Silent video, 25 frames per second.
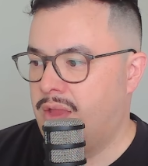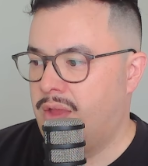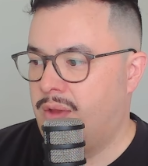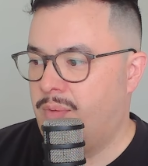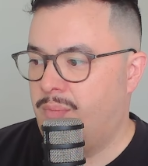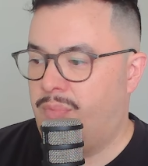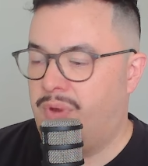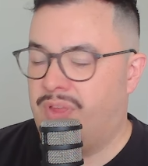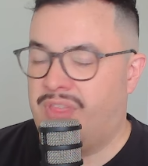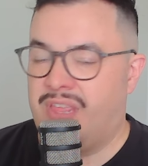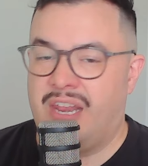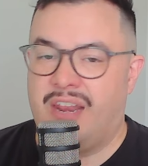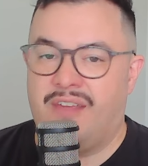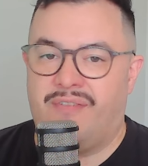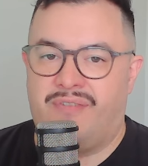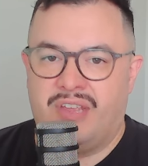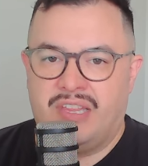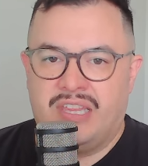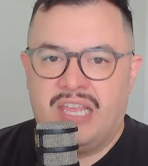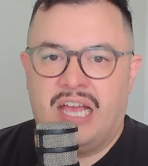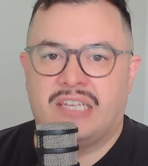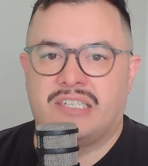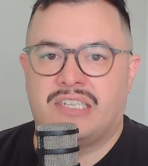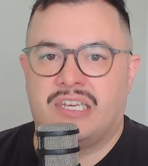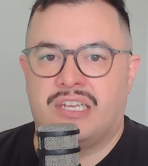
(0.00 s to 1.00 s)
But then if he
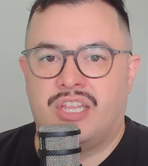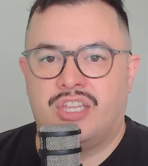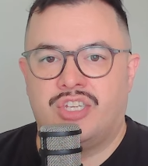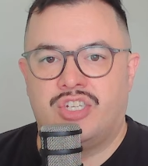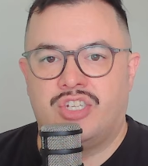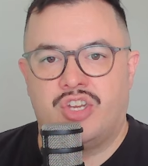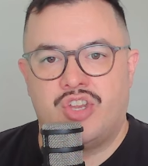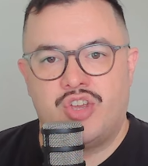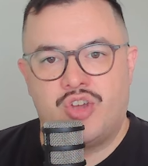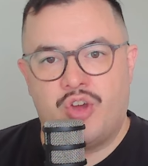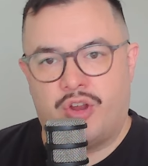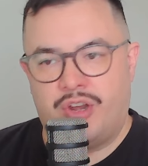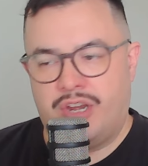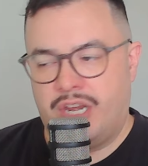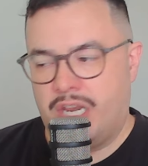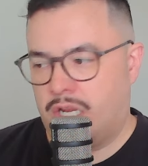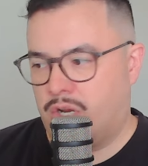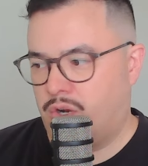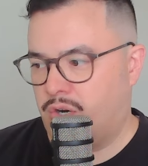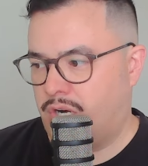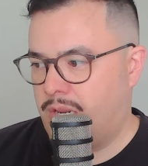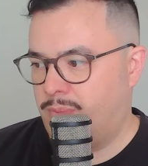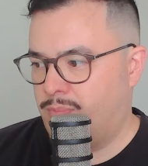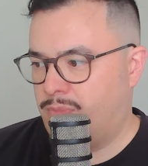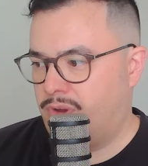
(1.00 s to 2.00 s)
does get injured, you've got
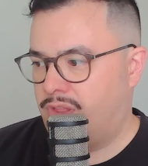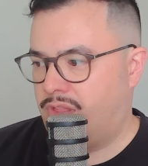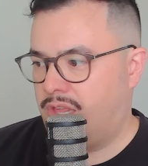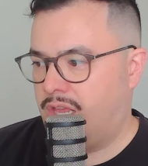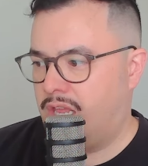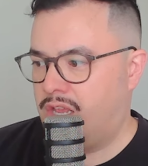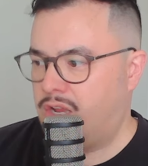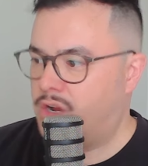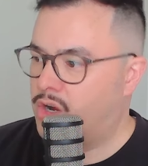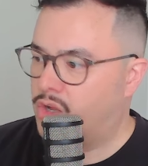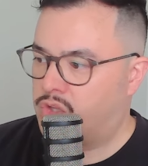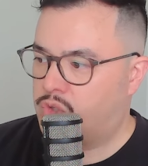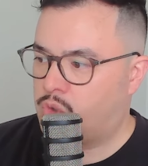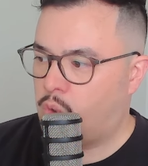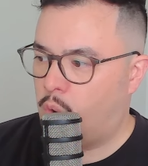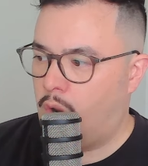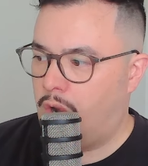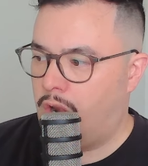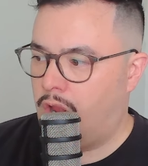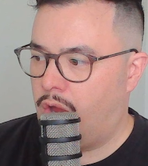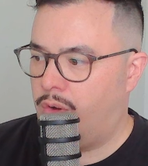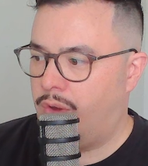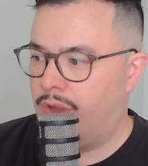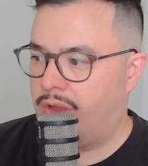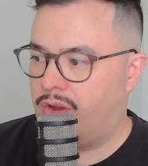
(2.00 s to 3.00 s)
Nico Rima there, you've got
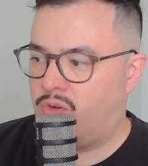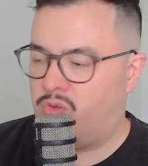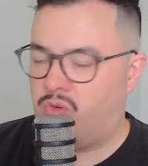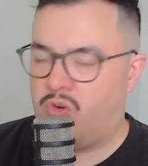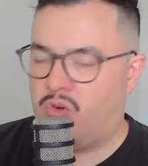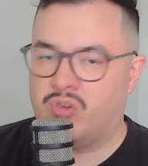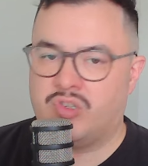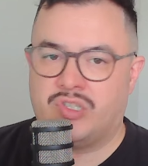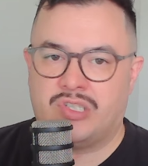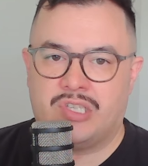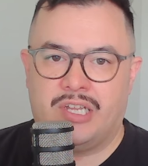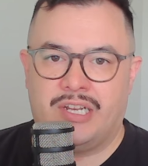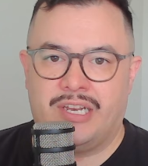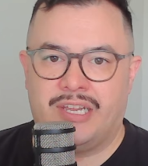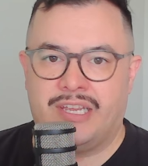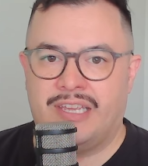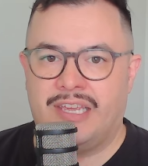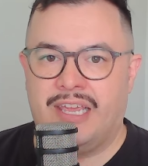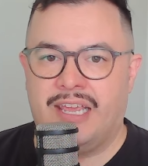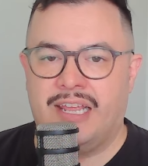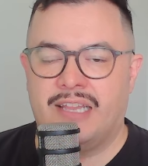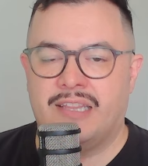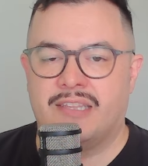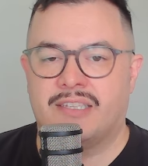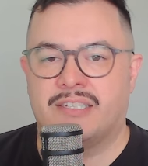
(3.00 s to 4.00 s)
Toilo and Crossland
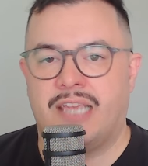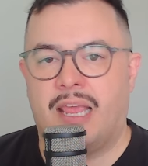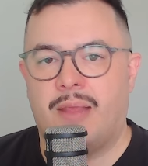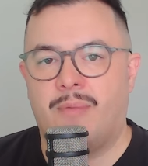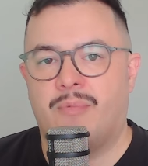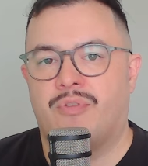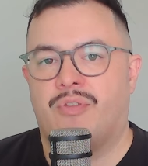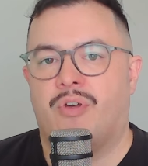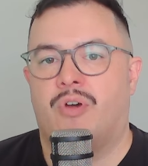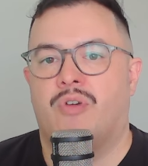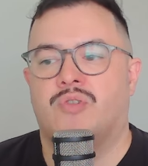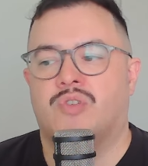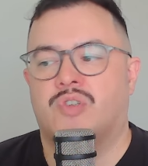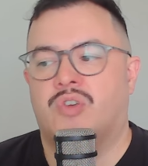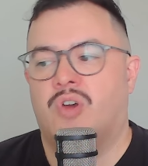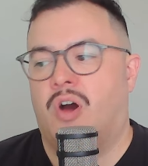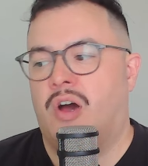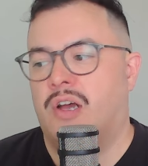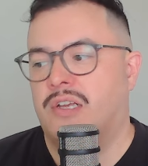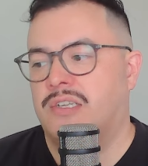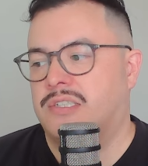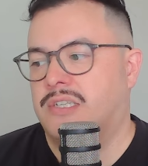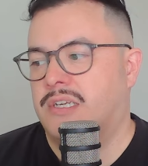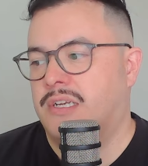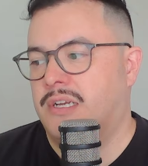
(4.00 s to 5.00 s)
again. Same with those
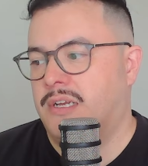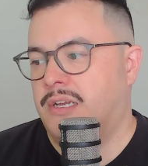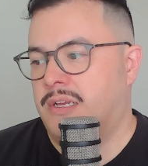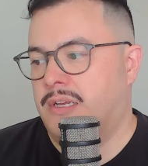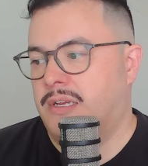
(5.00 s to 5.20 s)
guys.